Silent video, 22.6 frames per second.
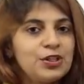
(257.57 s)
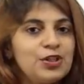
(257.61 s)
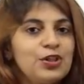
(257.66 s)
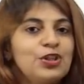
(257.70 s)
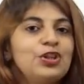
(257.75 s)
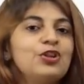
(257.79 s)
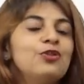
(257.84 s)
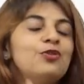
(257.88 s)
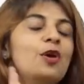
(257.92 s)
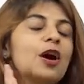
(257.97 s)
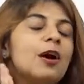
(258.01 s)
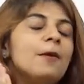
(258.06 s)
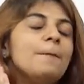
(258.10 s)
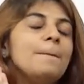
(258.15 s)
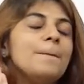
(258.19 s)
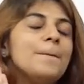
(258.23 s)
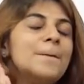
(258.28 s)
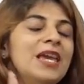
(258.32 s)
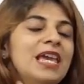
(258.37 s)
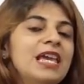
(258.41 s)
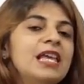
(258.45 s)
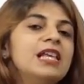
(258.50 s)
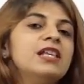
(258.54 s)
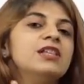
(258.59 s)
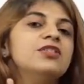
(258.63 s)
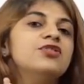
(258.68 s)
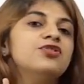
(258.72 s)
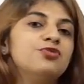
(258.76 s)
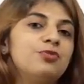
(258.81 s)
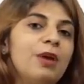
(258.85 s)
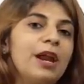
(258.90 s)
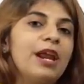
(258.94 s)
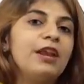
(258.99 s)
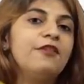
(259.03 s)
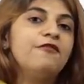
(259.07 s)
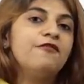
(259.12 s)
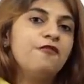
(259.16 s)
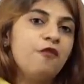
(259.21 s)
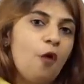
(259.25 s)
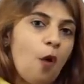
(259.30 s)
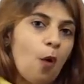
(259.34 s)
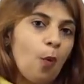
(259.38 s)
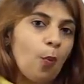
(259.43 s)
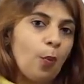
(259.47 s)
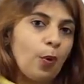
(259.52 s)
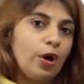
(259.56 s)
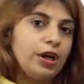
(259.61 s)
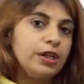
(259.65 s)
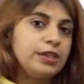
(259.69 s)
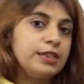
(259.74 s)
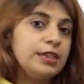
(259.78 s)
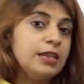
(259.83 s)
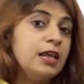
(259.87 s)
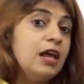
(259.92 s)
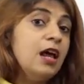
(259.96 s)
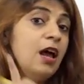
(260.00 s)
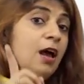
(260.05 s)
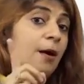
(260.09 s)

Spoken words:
so you are being straightforward.